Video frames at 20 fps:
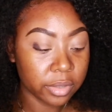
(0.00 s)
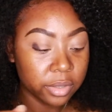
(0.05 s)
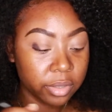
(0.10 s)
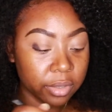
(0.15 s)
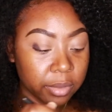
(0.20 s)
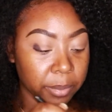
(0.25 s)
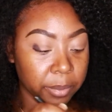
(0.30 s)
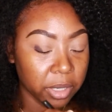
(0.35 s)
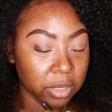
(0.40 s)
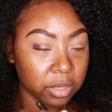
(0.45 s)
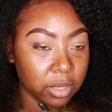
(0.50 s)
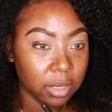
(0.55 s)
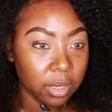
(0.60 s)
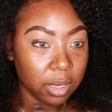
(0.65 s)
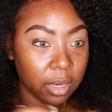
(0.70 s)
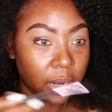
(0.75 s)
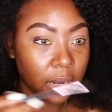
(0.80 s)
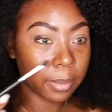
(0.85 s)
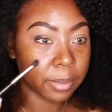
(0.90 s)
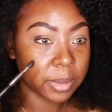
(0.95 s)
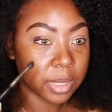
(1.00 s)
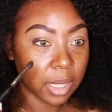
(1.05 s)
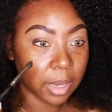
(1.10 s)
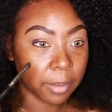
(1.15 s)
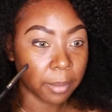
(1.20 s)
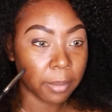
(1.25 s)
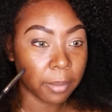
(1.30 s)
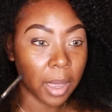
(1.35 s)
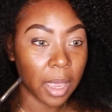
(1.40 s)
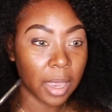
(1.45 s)
building it up to like
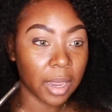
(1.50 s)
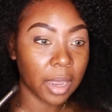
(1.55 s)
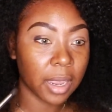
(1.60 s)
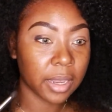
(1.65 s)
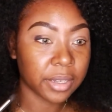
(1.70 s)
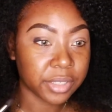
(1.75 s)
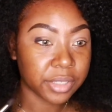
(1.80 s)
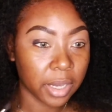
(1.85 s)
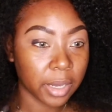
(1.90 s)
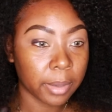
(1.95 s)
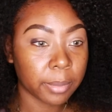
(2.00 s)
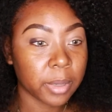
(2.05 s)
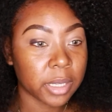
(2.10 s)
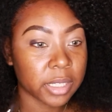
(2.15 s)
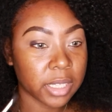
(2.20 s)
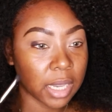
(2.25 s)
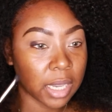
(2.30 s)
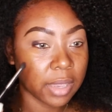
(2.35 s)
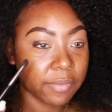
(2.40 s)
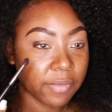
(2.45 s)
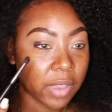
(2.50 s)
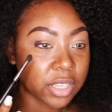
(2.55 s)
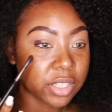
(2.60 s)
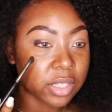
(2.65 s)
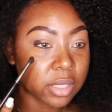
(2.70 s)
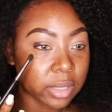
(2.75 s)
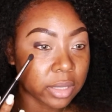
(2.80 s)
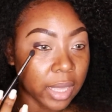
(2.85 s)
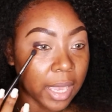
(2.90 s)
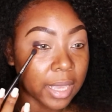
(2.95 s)
my eye shape, because like if I
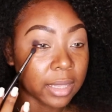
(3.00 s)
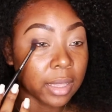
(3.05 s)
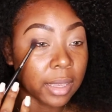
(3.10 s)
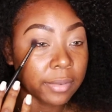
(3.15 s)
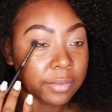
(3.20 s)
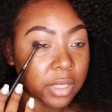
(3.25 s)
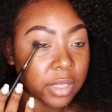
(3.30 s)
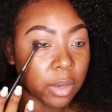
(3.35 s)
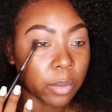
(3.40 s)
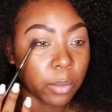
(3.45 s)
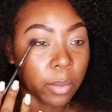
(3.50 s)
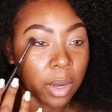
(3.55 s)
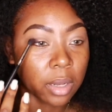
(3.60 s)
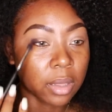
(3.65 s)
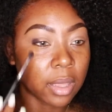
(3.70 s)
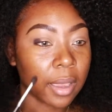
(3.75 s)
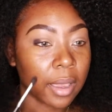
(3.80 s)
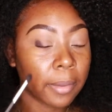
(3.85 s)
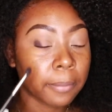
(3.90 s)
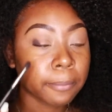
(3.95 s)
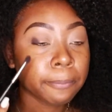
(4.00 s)
just like left it where like